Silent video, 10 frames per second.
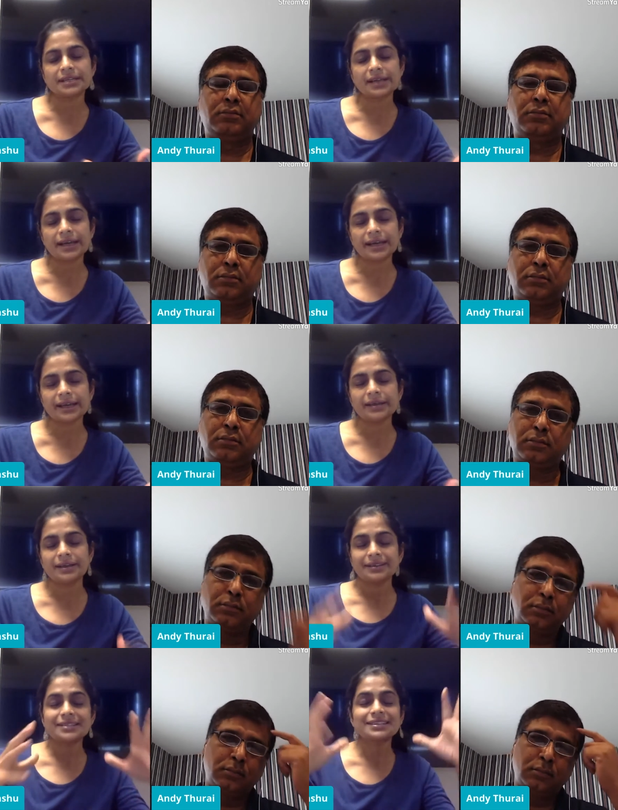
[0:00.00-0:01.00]
Speaker 1: that mm-hmm. I
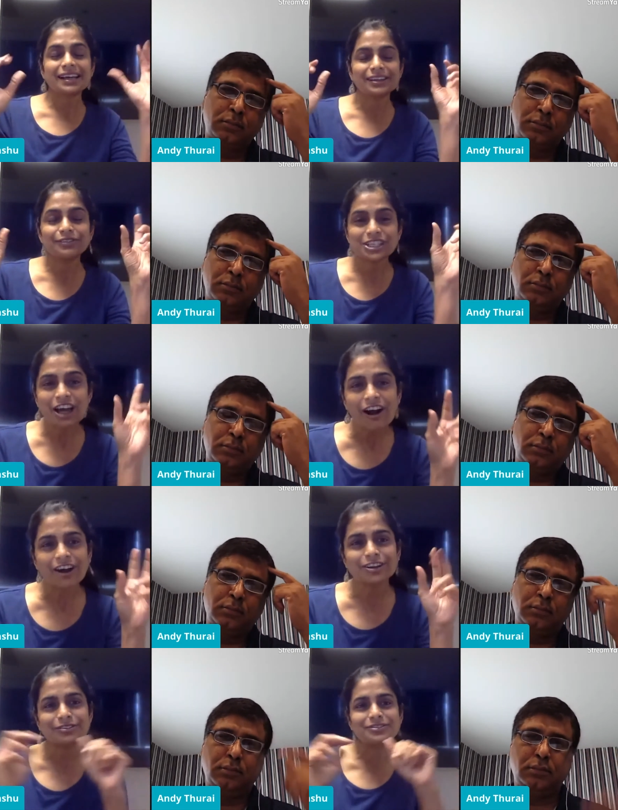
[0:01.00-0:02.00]
that's kind of the
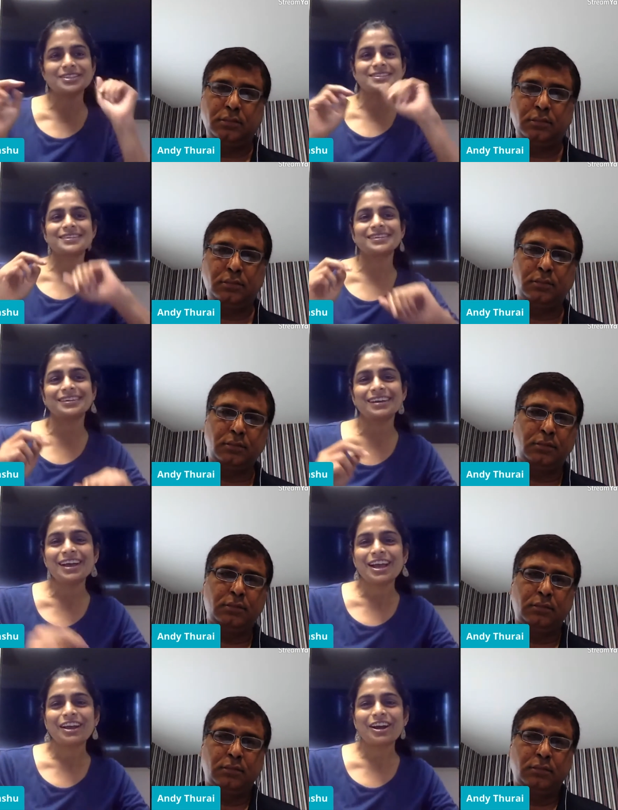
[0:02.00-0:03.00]
heart of this uh,
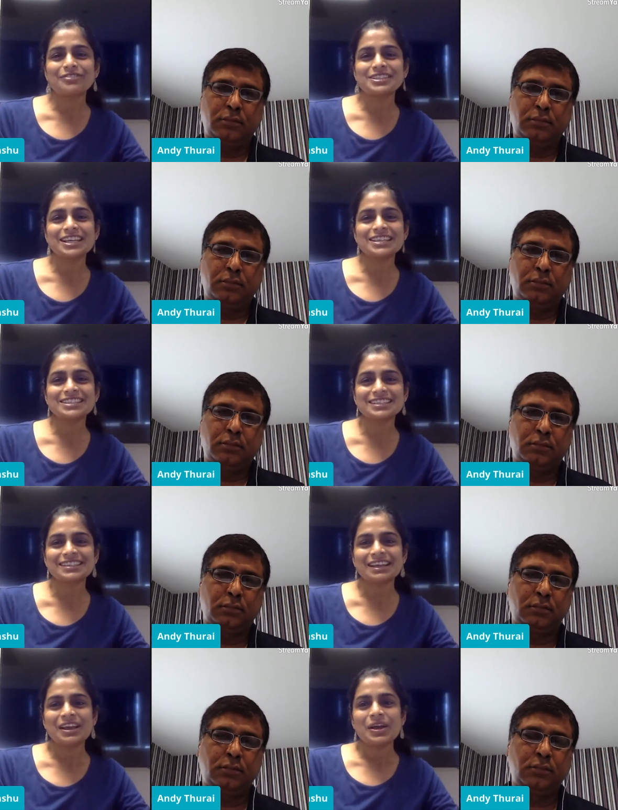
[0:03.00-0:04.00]

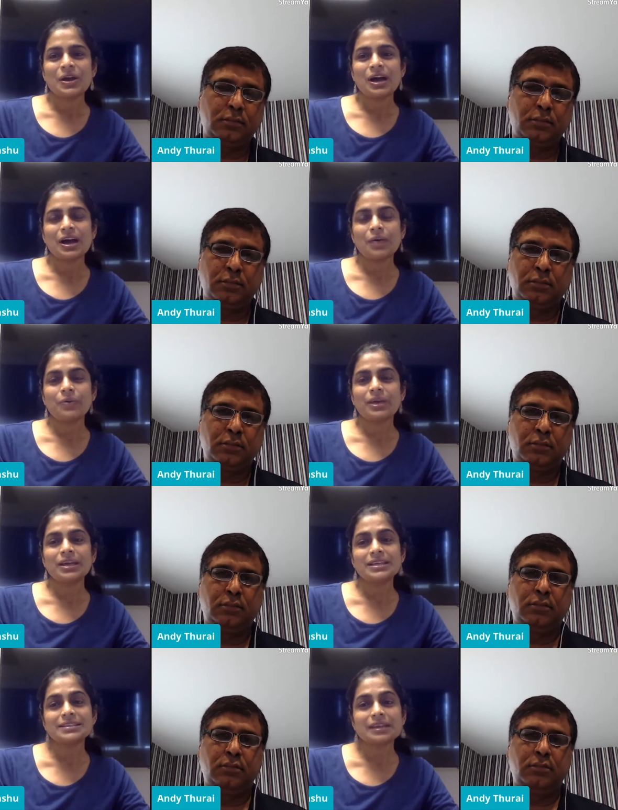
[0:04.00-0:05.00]
conversation uh,
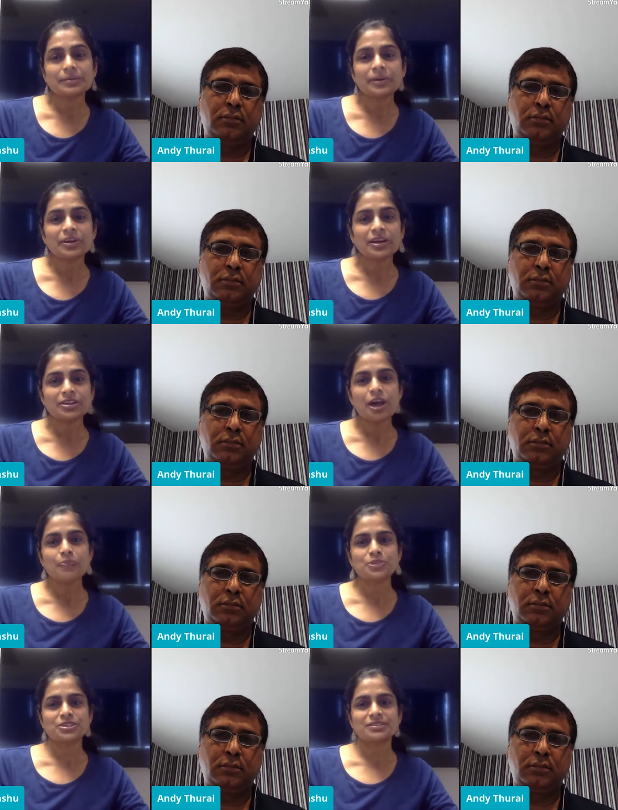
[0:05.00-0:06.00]
is about
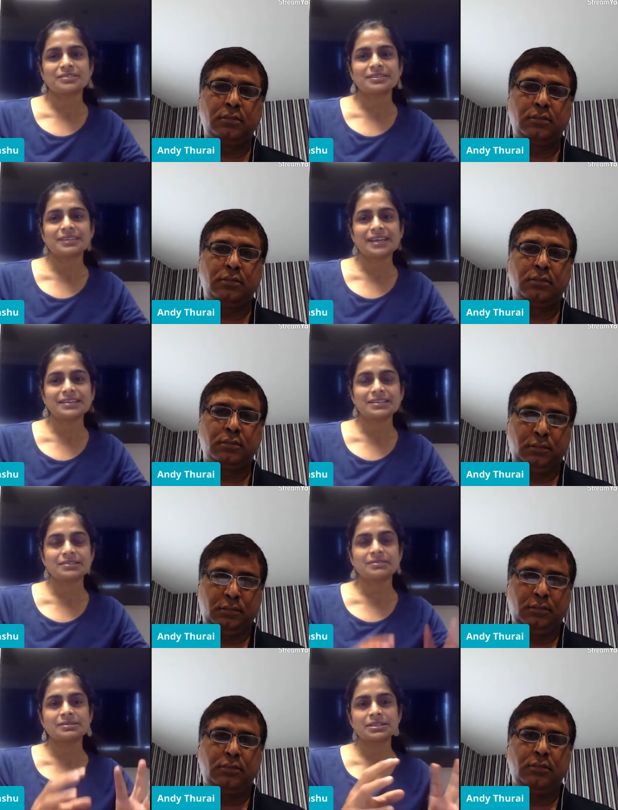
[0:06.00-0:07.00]
adoption that
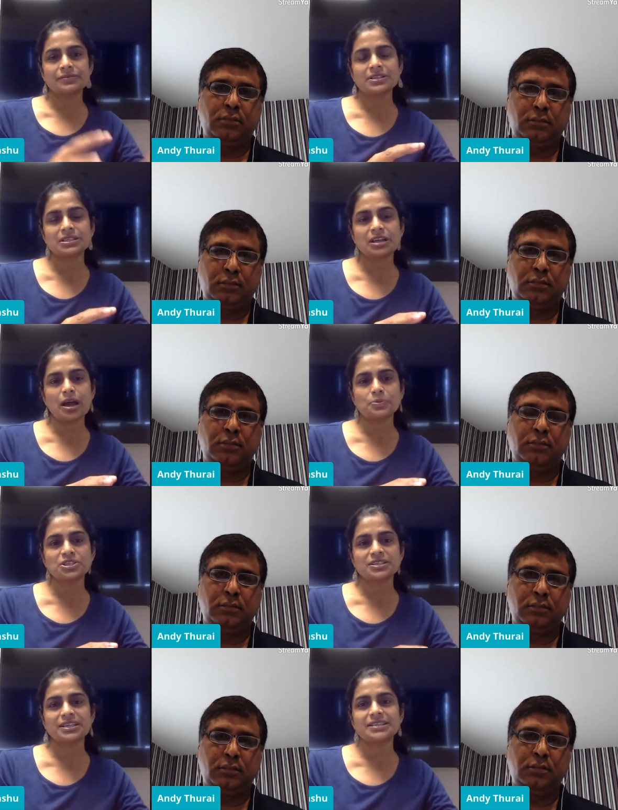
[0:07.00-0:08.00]
serverless
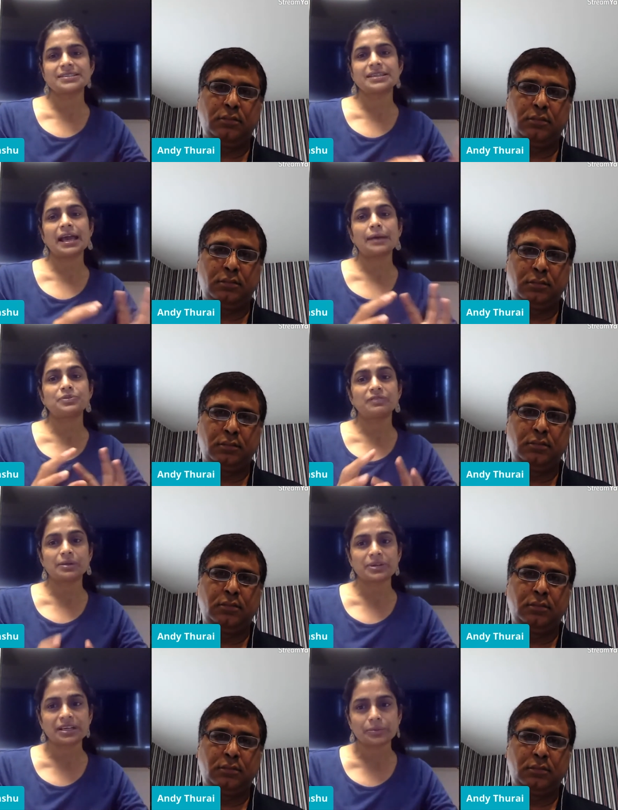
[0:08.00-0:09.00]
adoption is in app
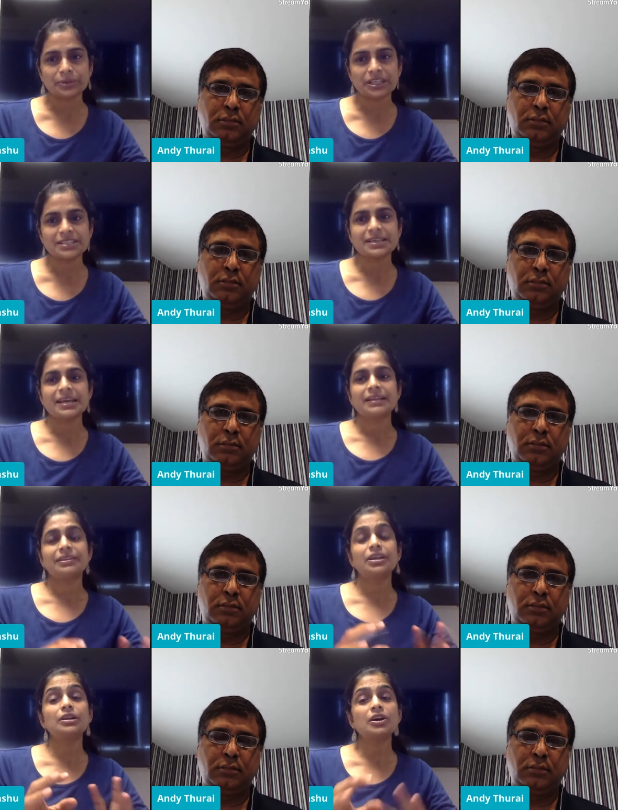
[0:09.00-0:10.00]
development companies.
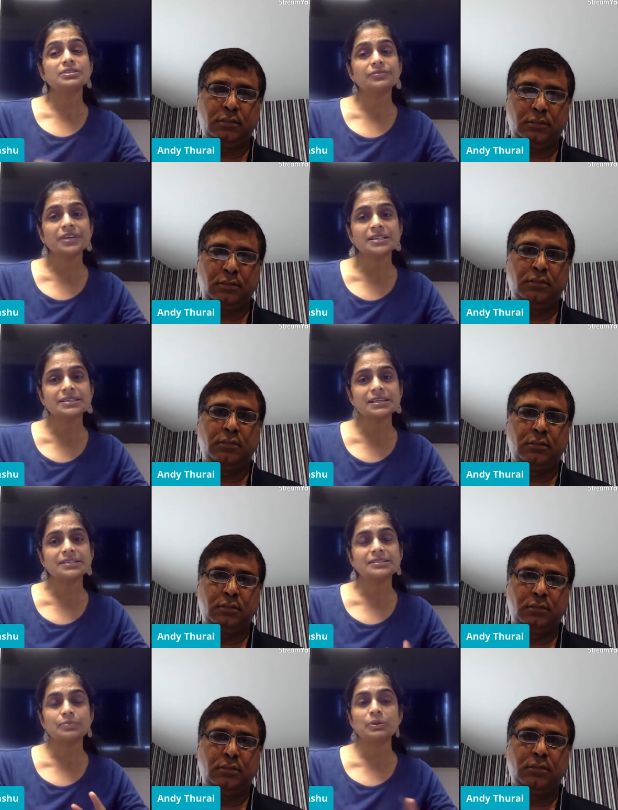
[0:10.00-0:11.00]
There are lots of case
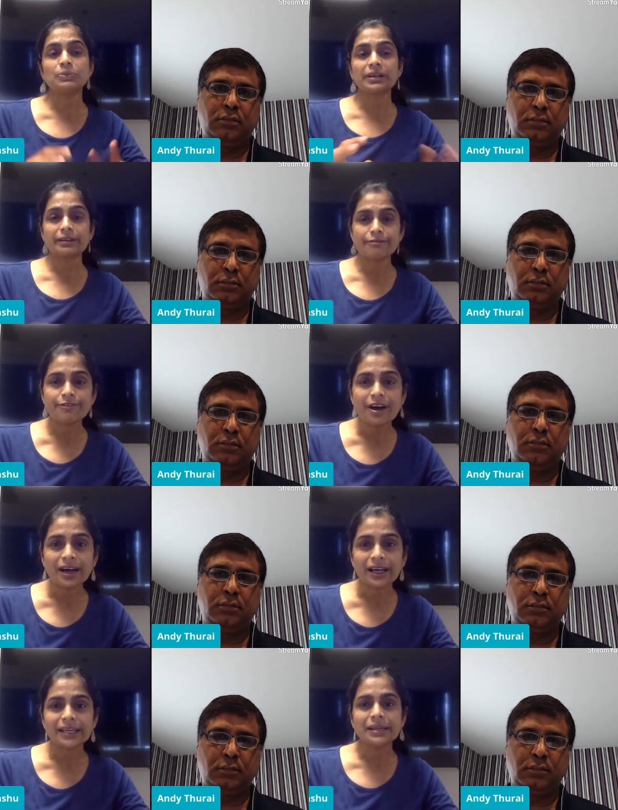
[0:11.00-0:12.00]
studies that people can
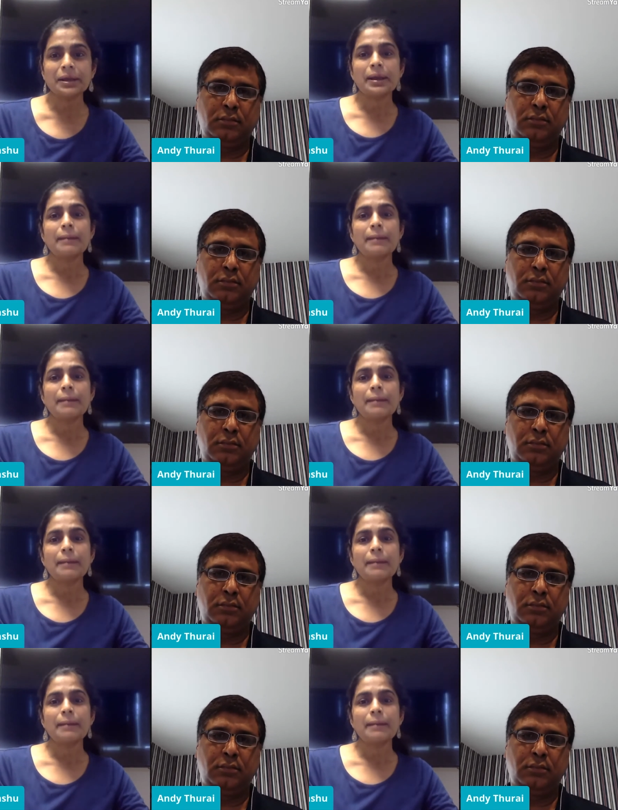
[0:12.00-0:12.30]
find,